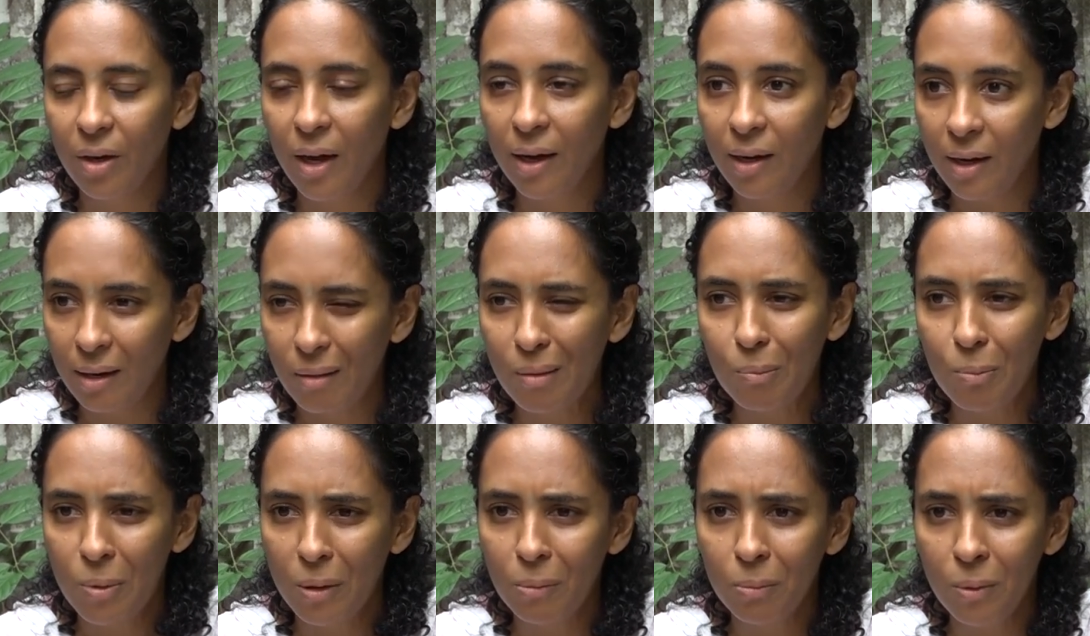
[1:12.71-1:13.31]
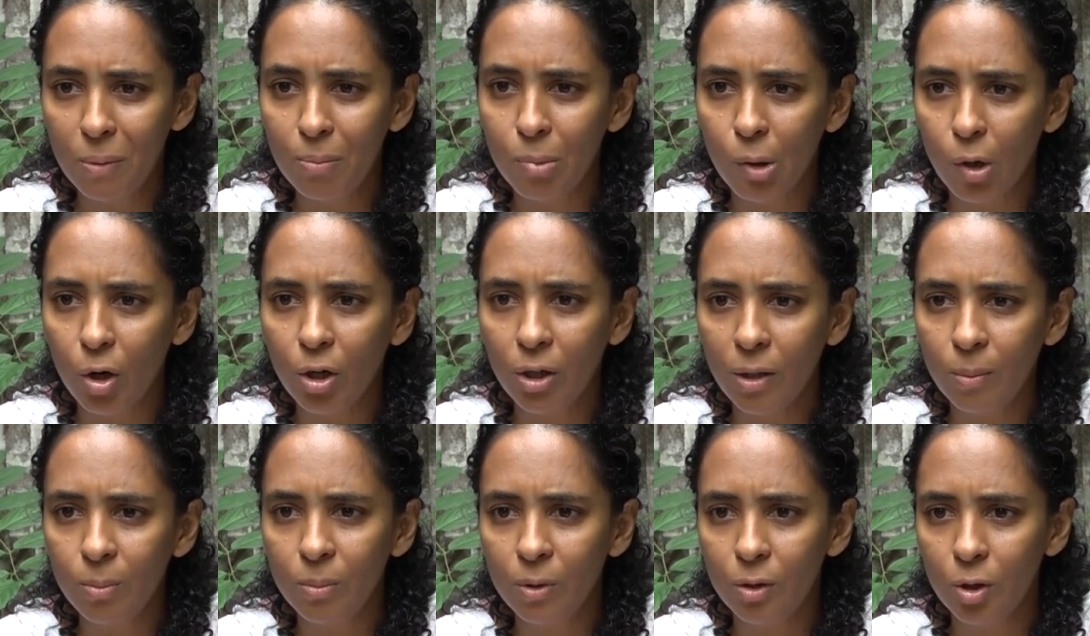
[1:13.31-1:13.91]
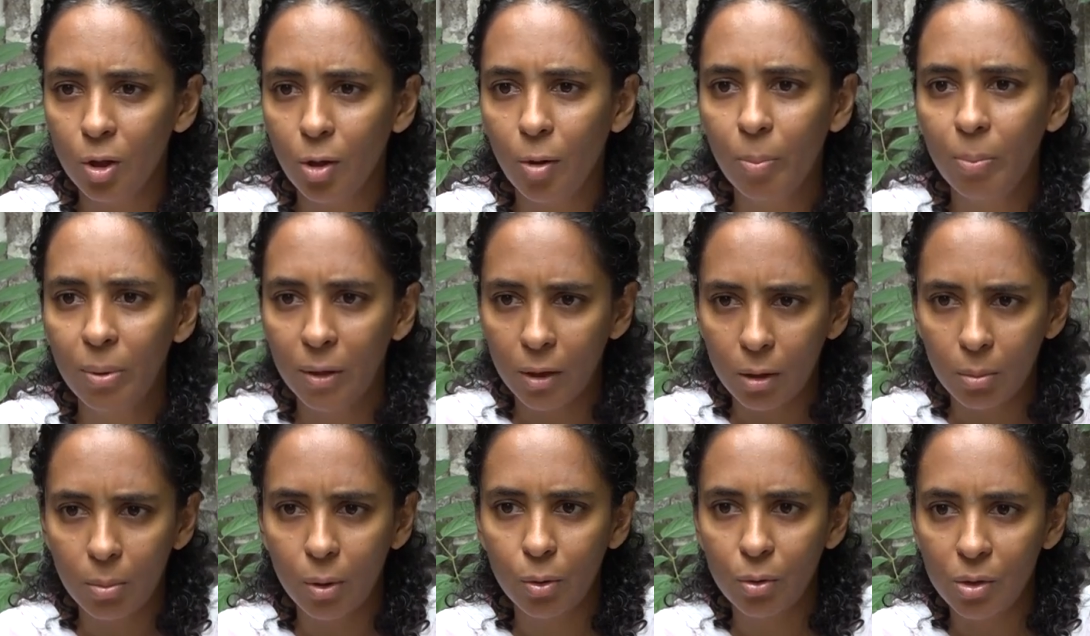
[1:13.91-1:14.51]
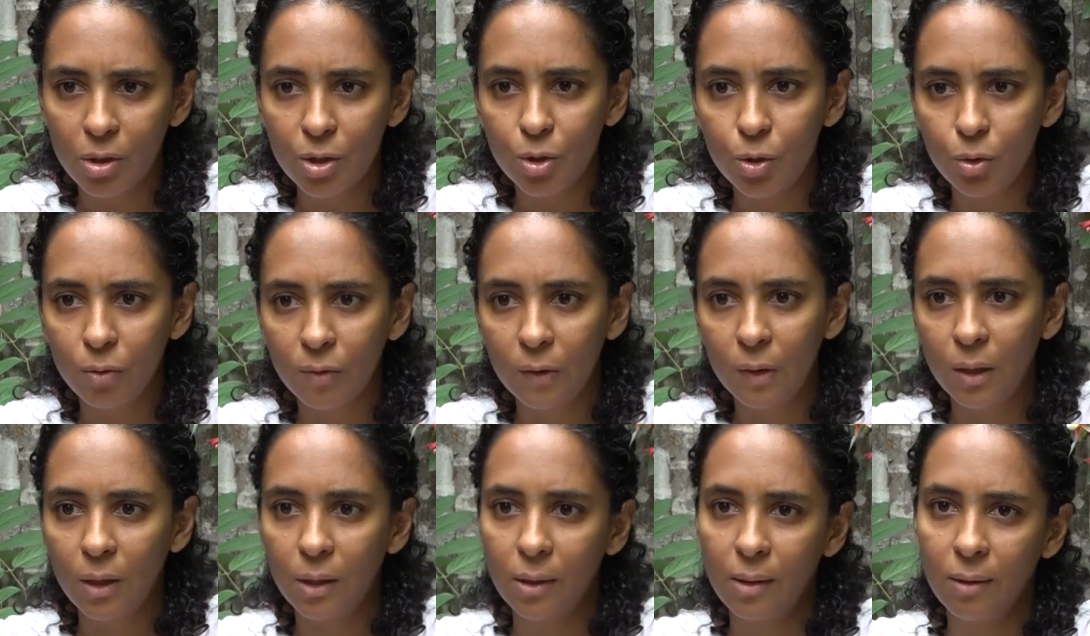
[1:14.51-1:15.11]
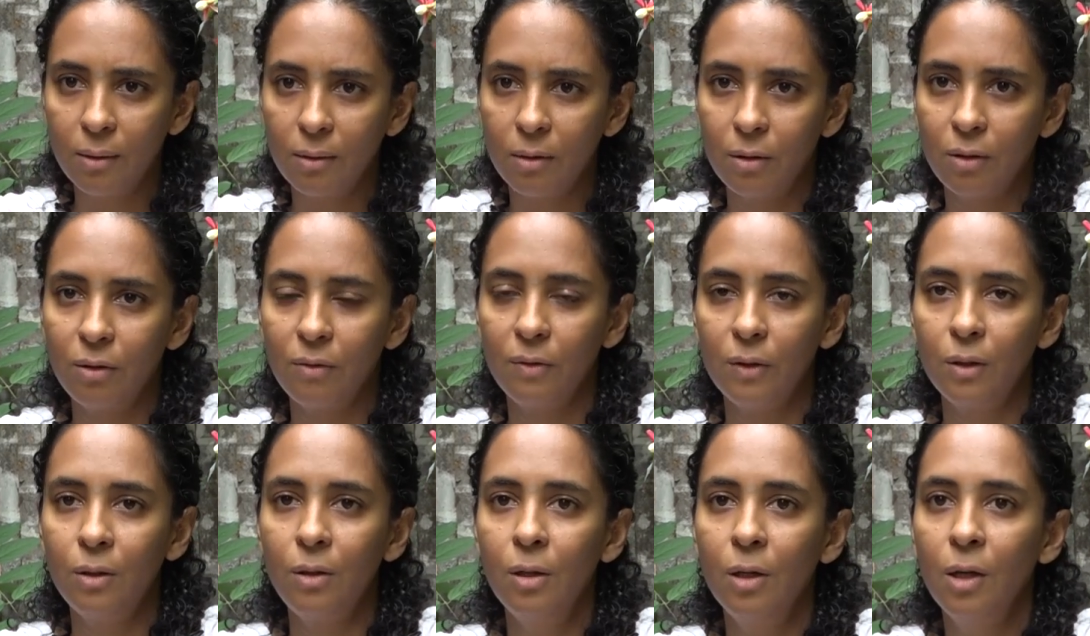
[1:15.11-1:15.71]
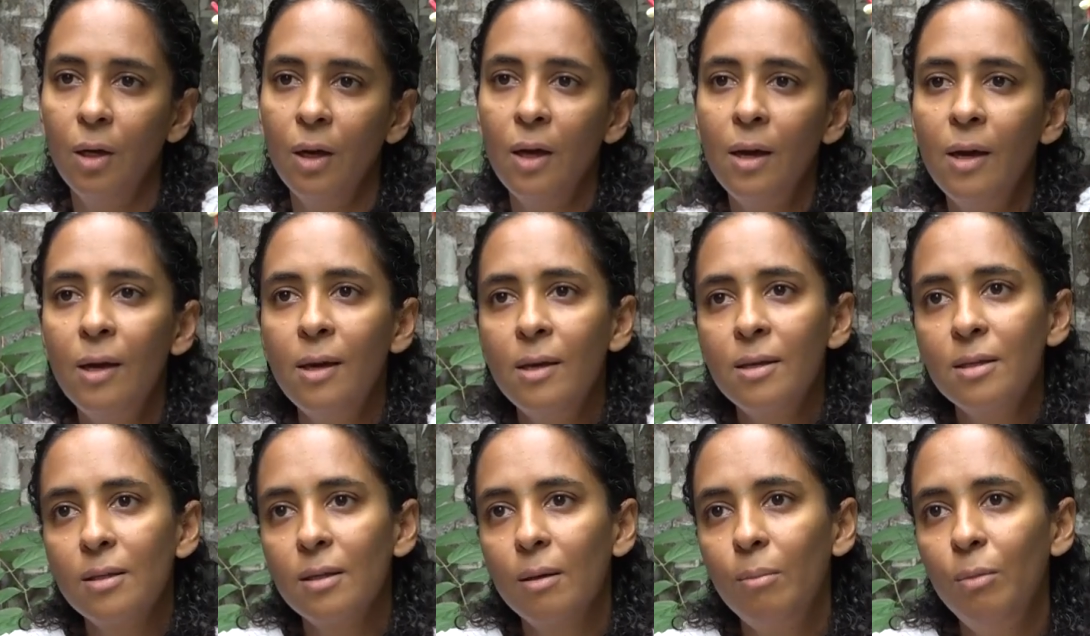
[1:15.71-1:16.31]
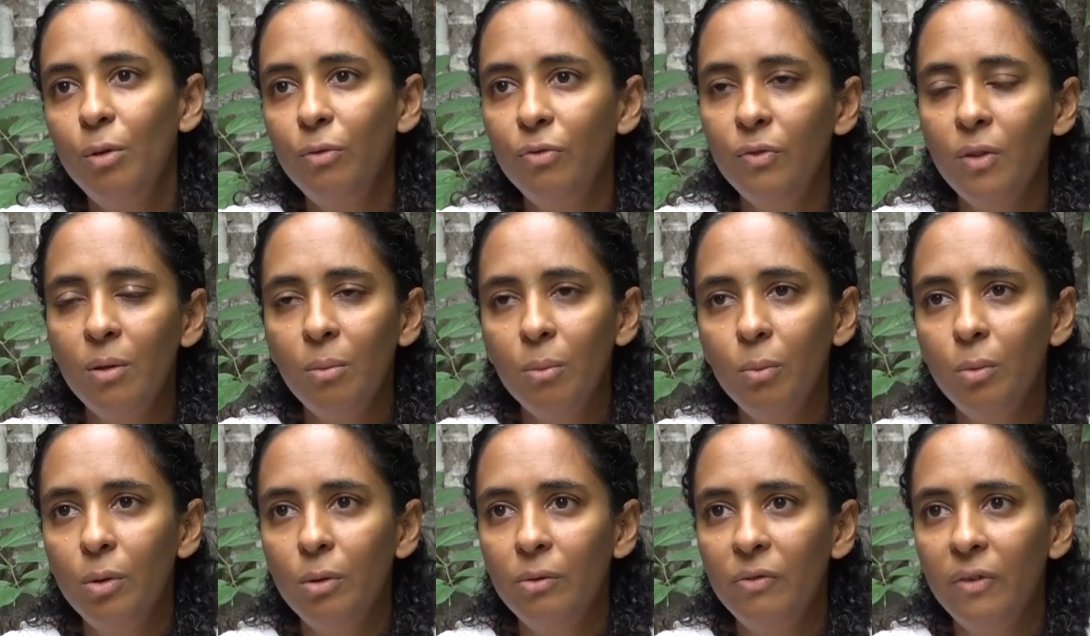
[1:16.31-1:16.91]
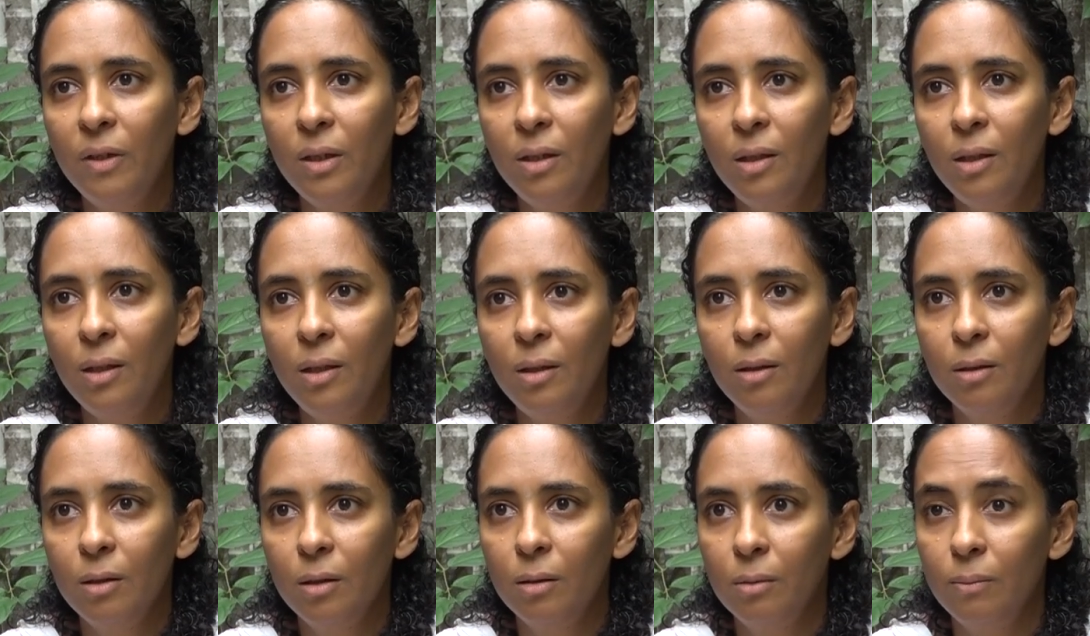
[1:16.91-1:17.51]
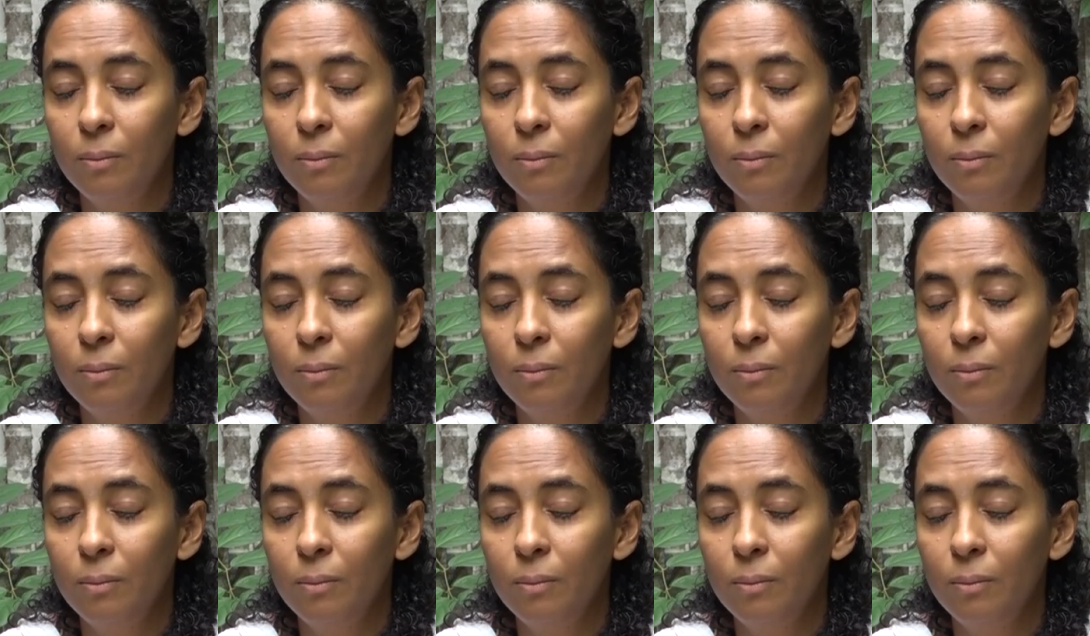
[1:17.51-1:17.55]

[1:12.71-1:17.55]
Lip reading: And when we brought up the topic about rejuvenating the river, some of them were very